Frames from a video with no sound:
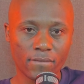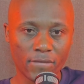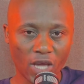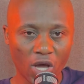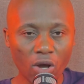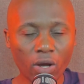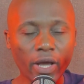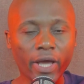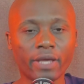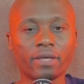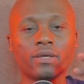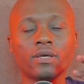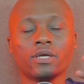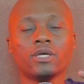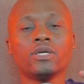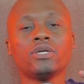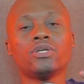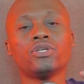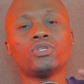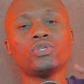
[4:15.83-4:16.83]
Okay,
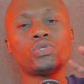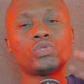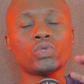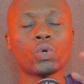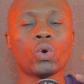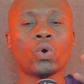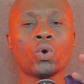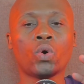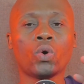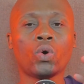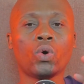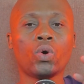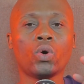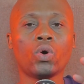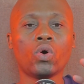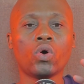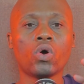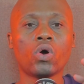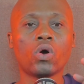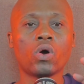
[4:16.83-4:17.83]
so
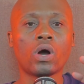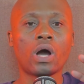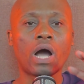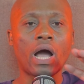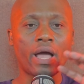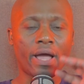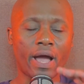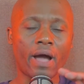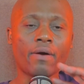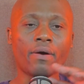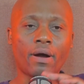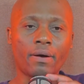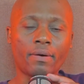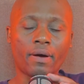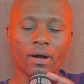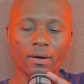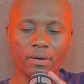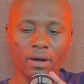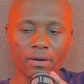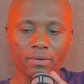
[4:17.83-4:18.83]

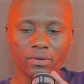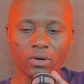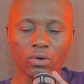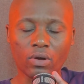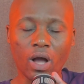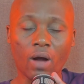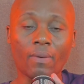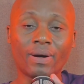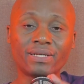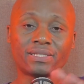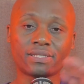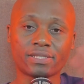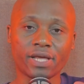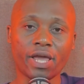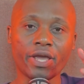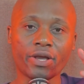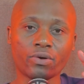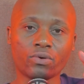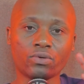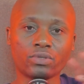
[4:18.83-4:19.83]
I was
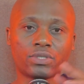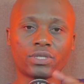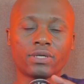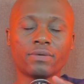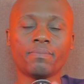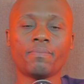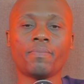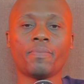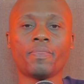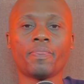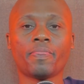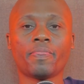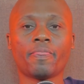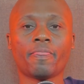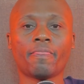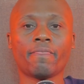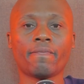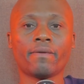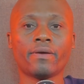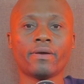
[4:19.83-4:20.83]
saying, good team.
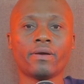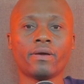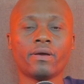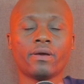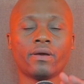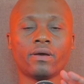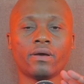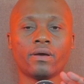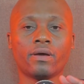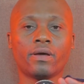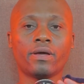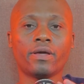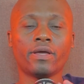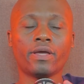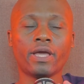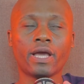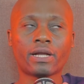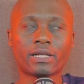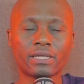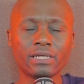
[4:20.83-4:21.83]

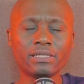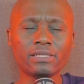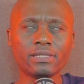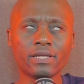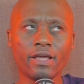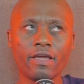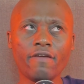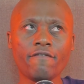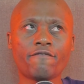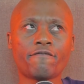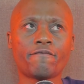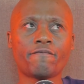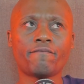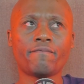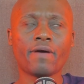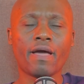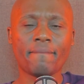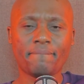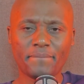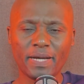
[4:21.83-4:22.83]
At least if
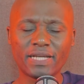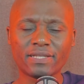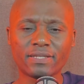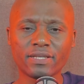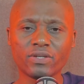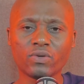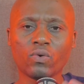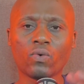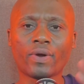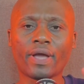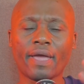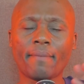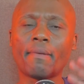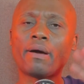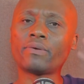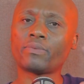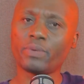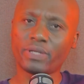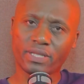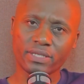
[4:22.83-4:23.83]
a person who came
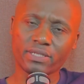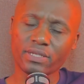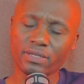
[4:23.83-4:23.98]
out with this